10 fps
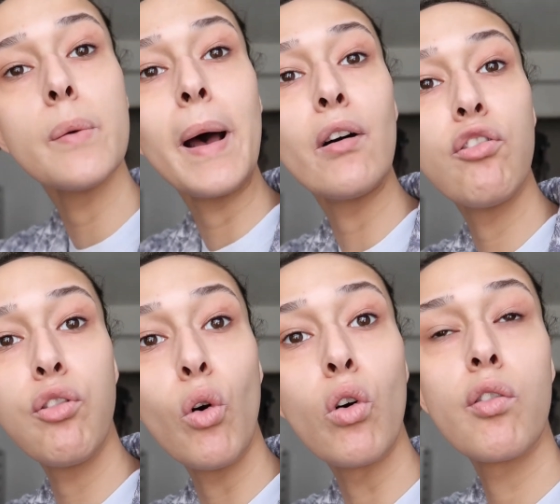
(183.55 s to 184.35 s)
about
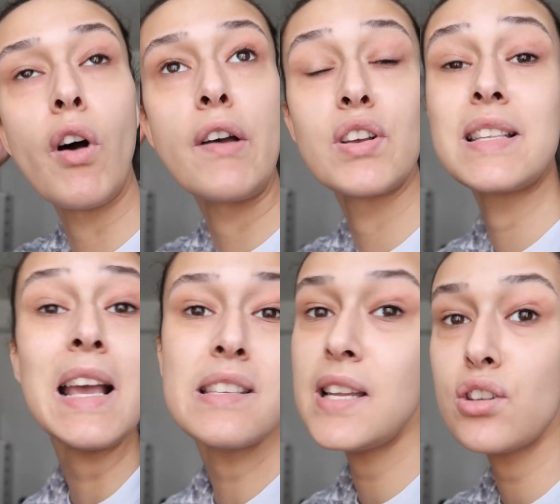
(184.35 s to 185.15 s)
four or five because
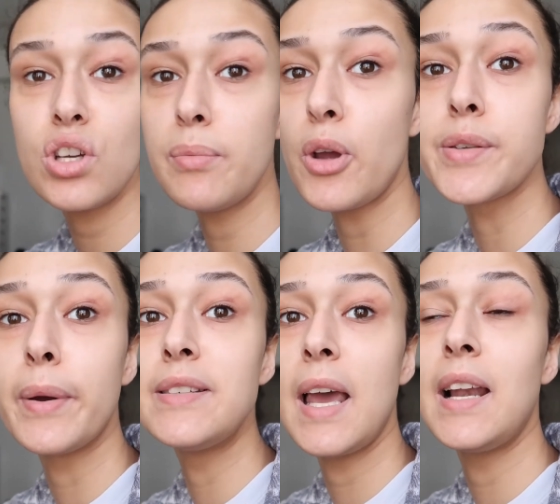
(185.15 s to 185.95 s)
that is literally the most of
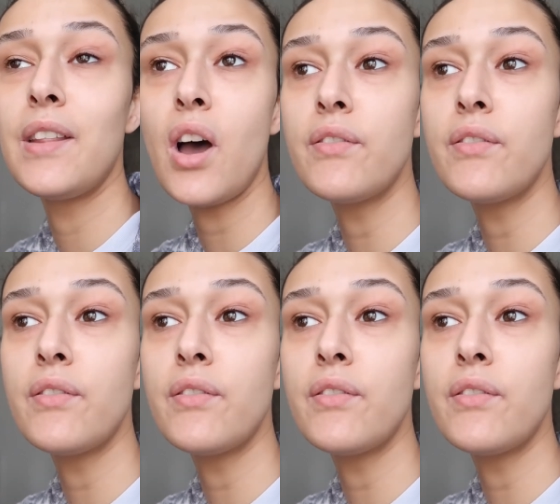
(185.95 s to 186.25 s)
my day like the